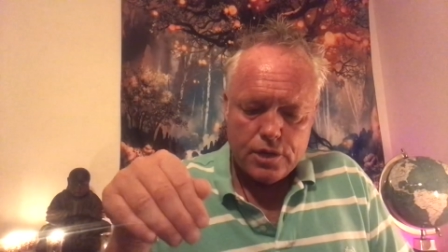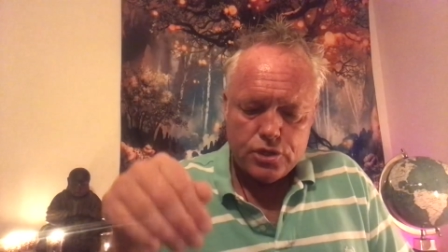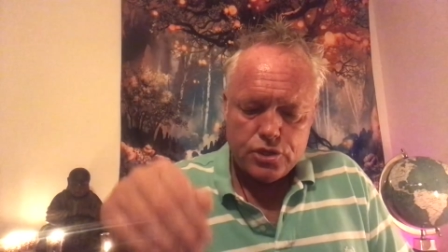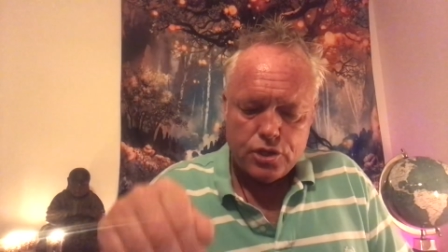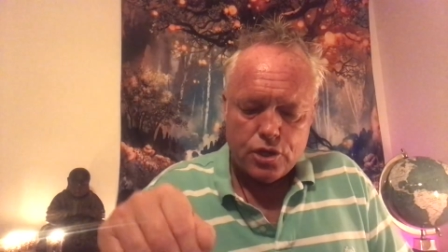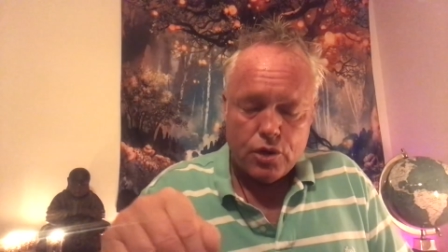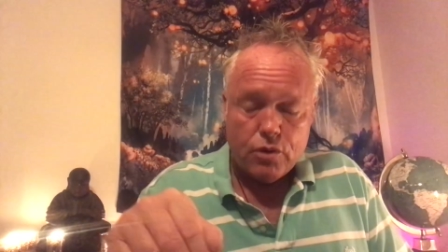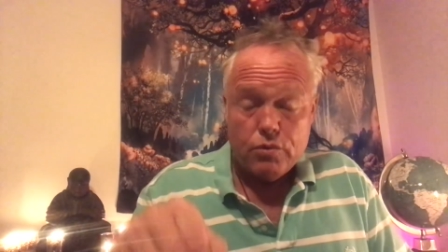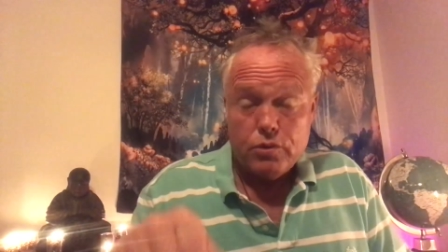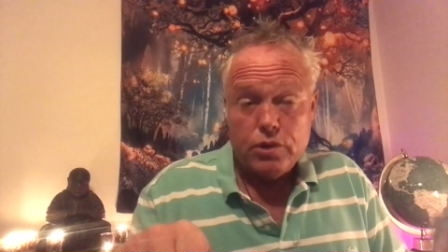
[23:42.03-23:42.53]

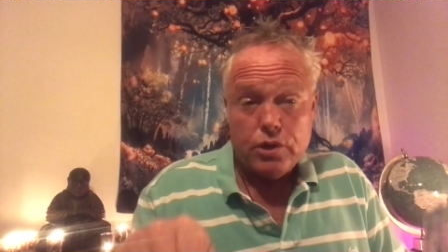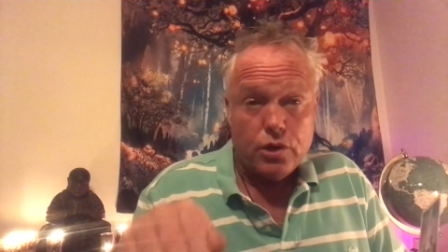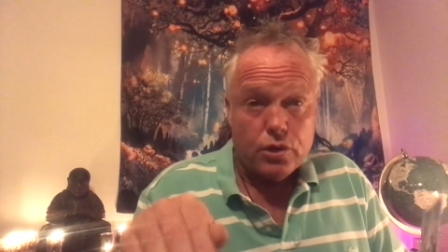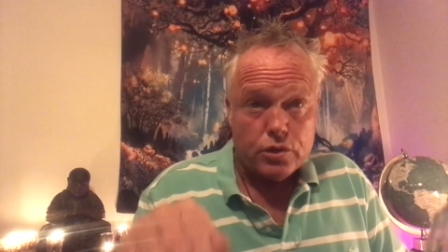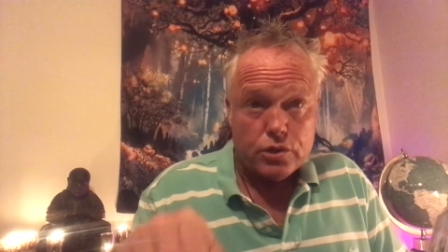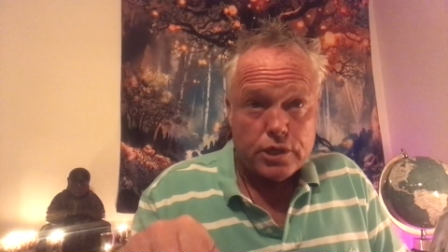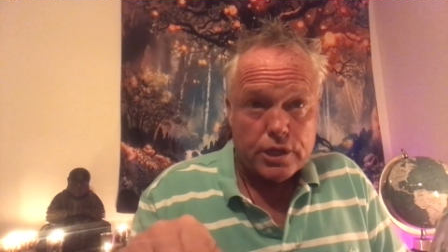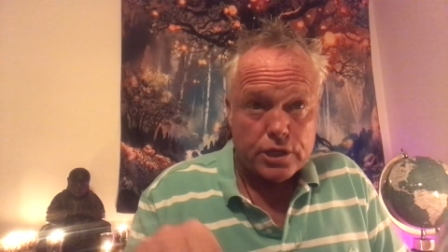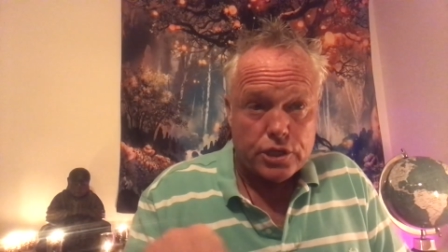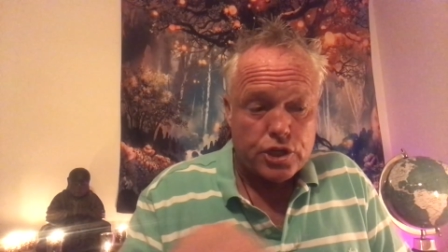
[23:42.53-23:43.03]
So
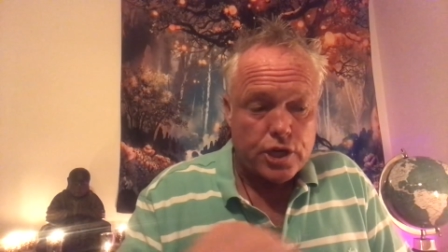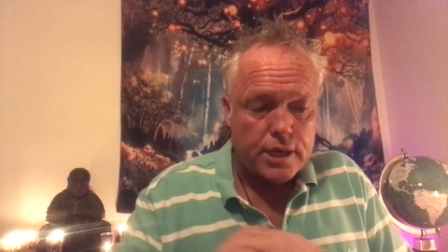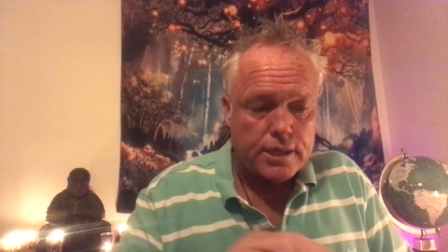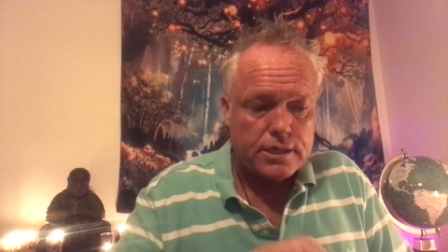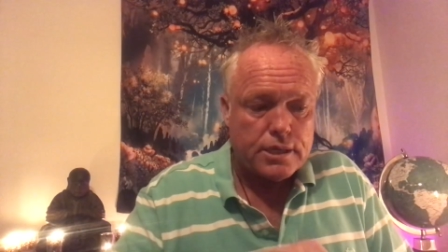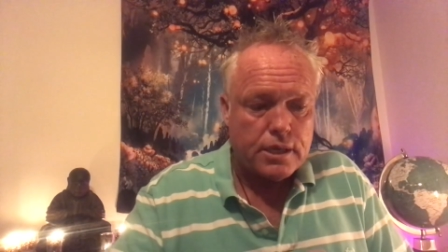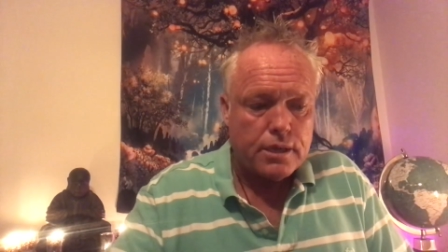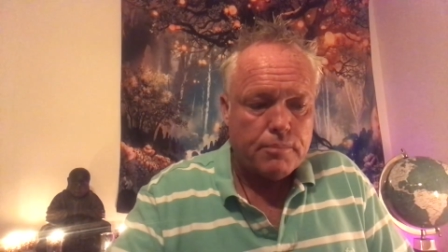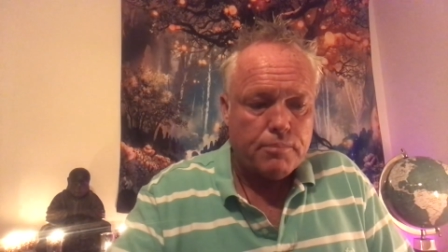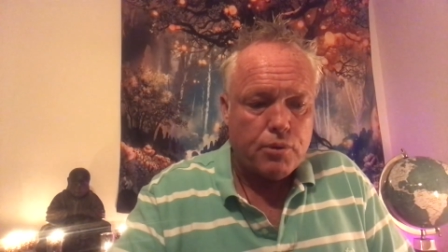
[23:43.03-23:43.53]
your
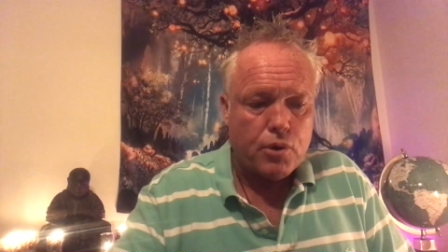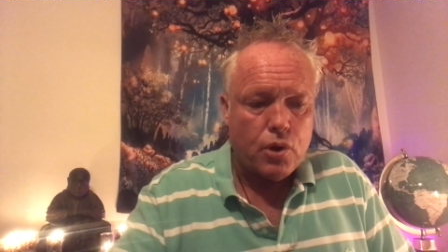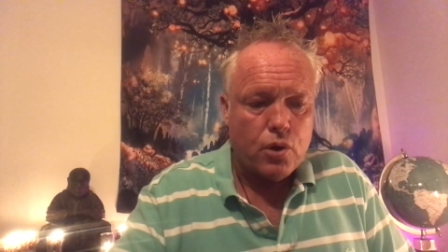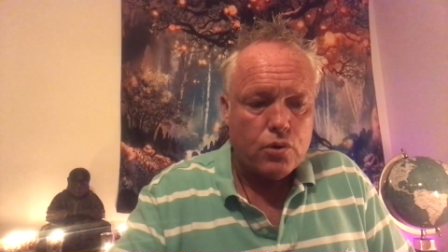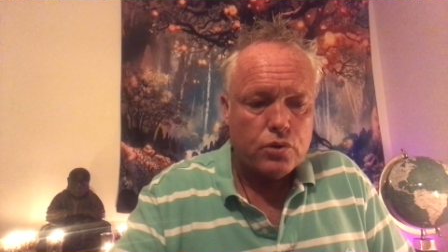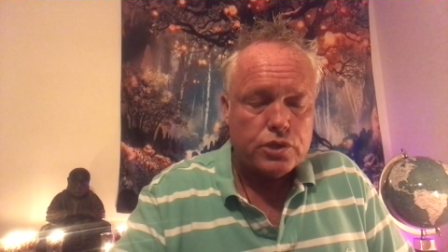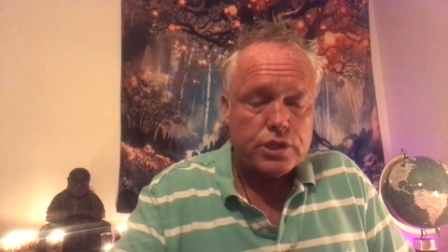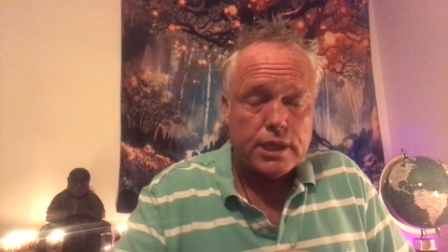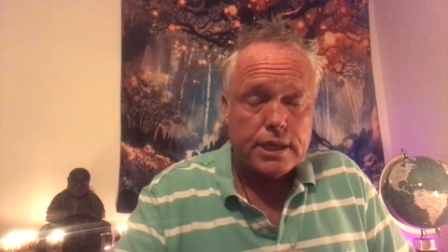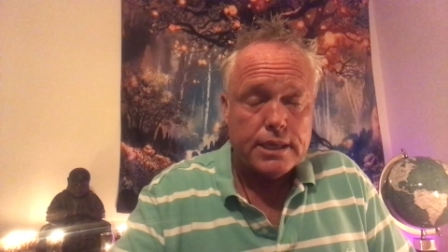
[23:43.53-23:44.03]
suggested
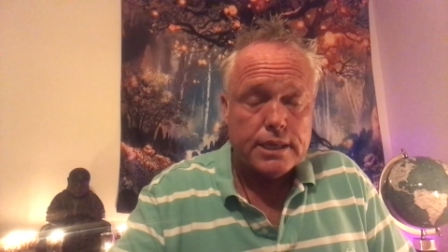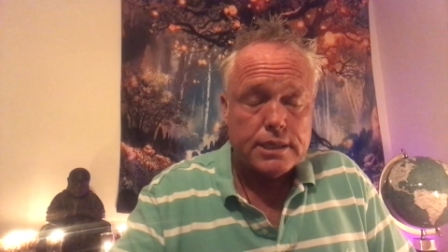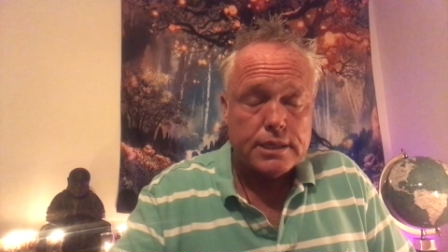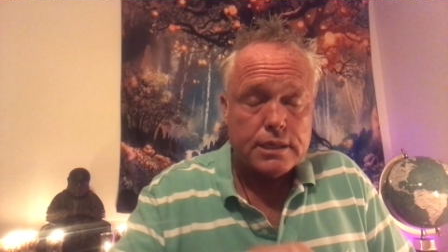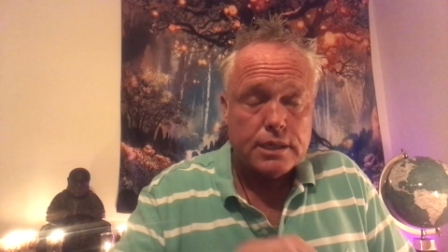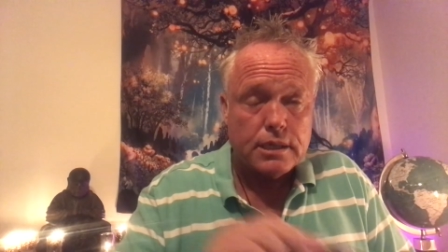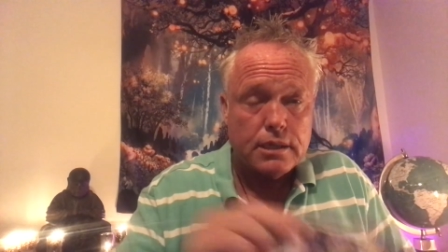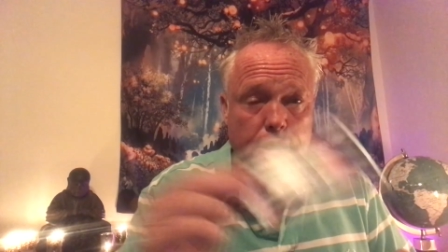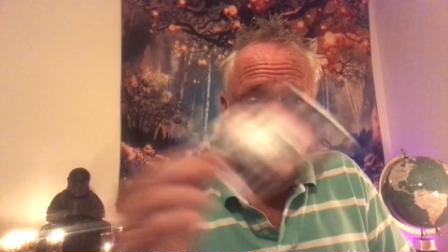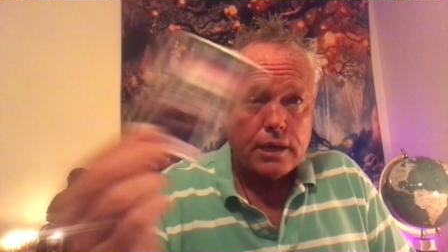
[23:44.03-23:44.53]
approach
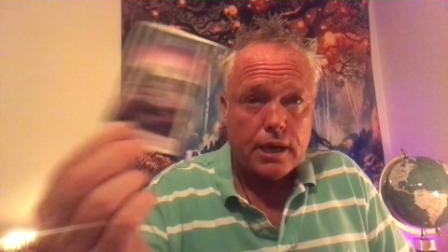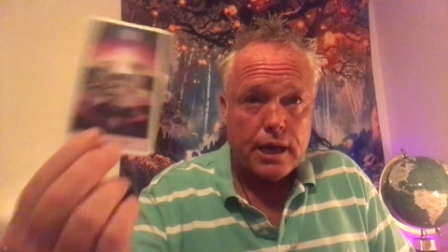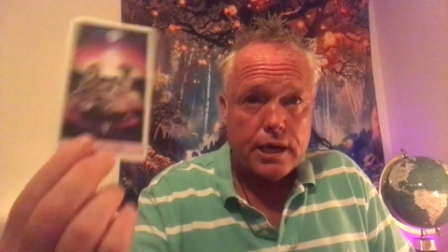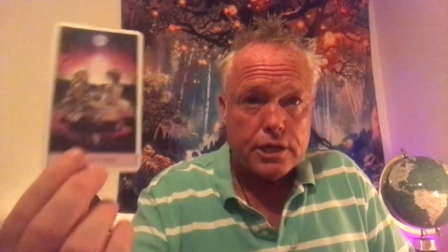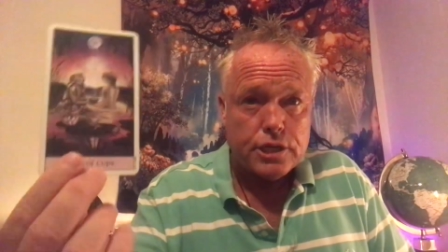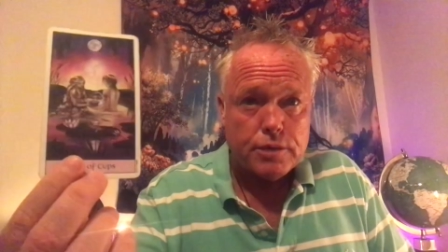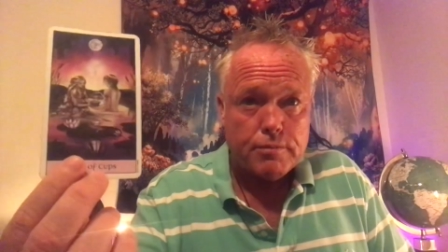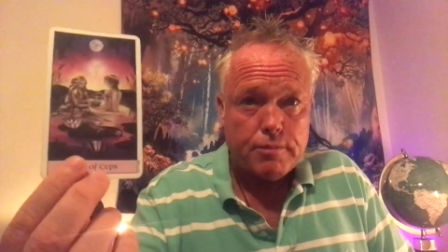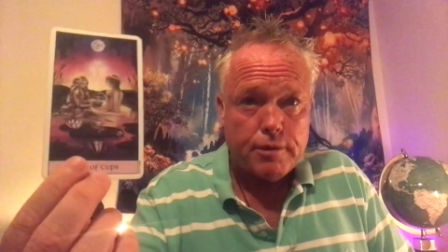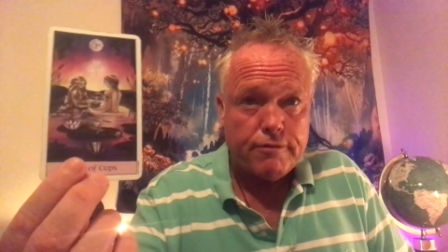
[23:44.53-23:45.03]
is, look,
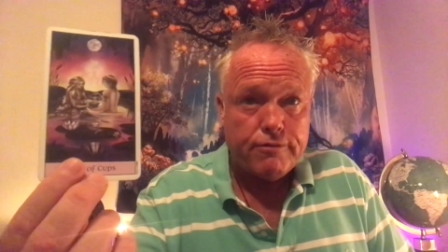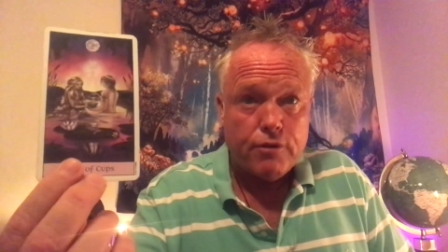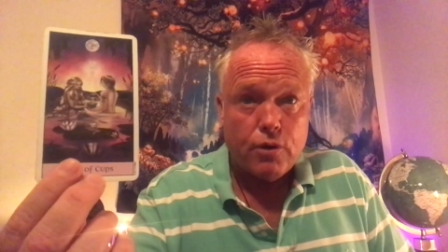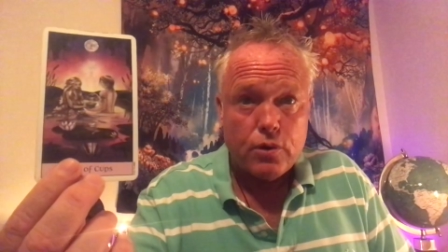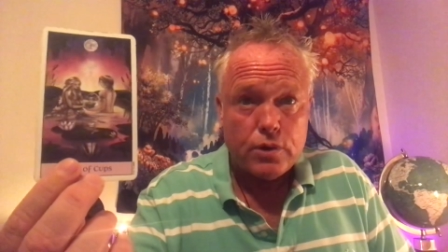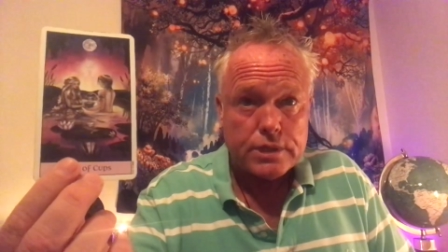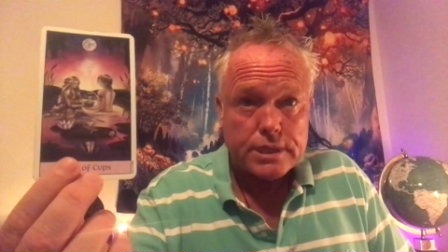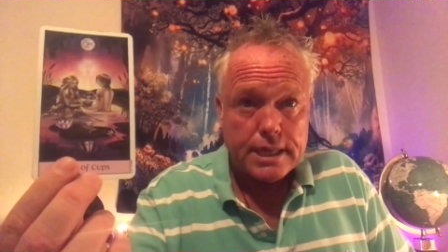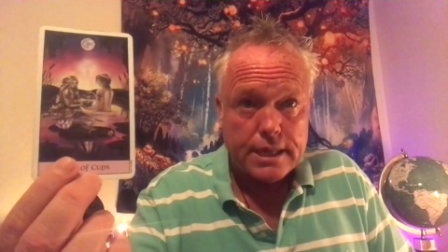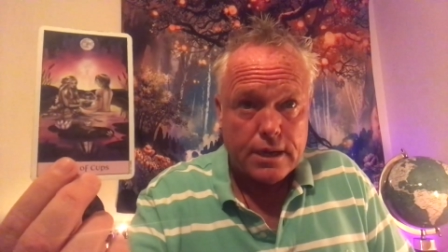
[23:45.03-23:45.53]
I should be
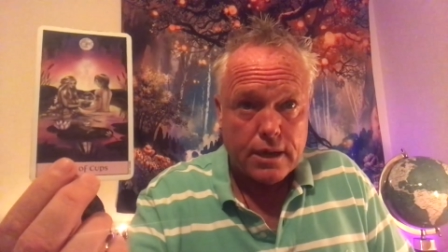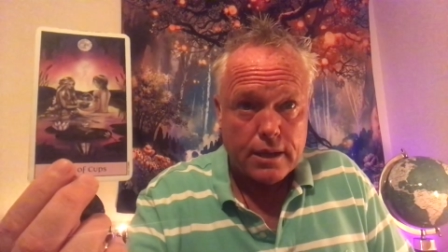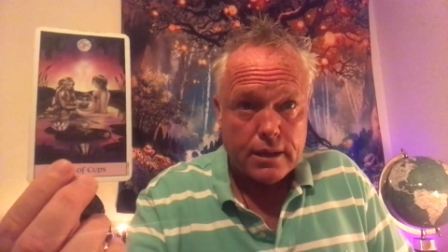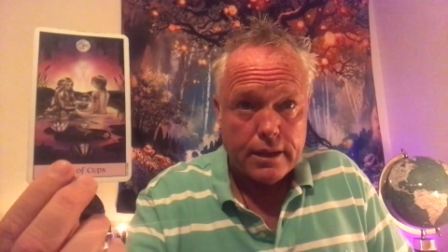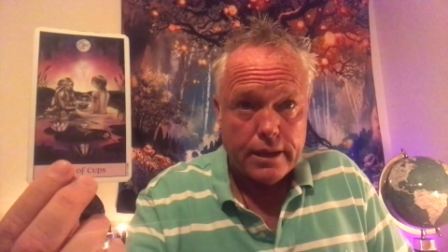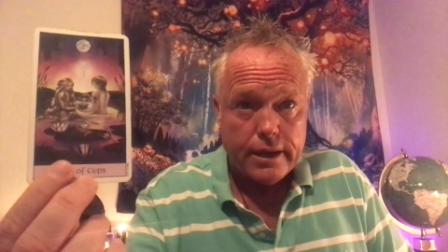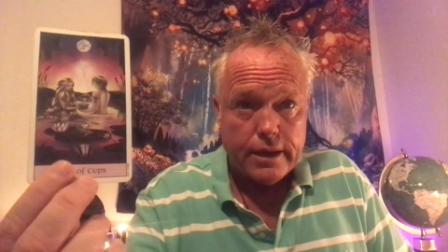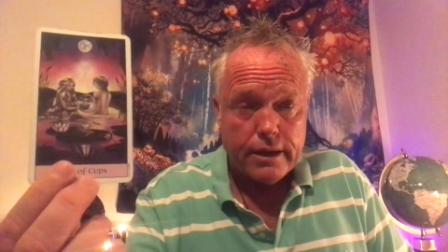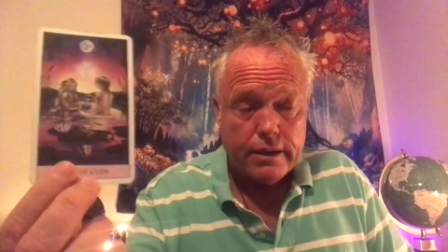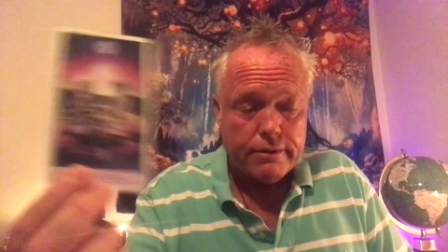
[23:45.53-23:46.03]
focusing
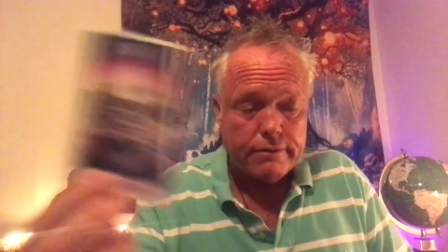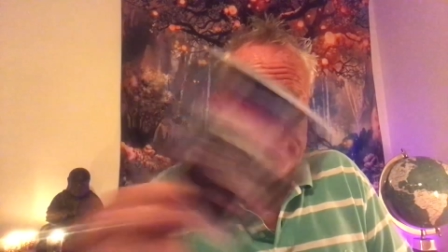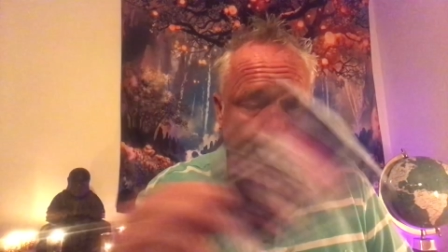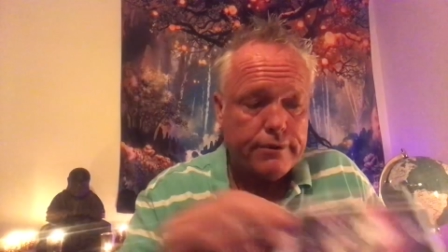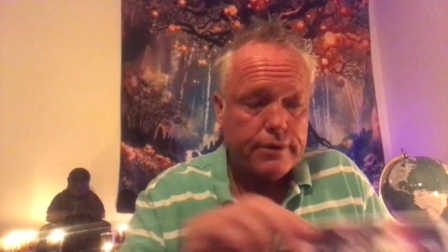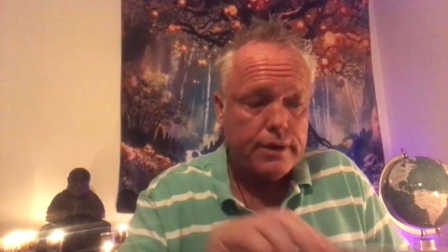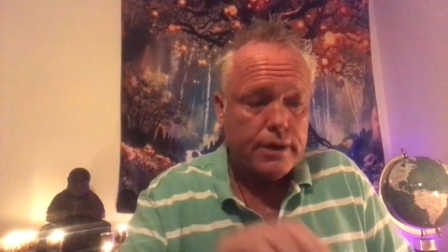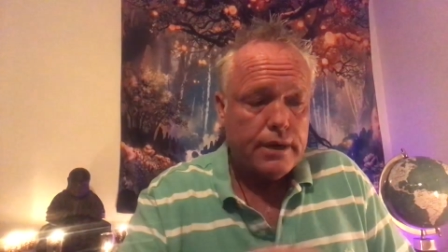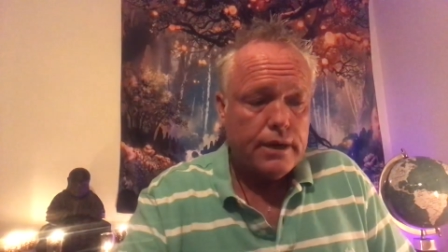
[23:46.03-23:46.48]
on love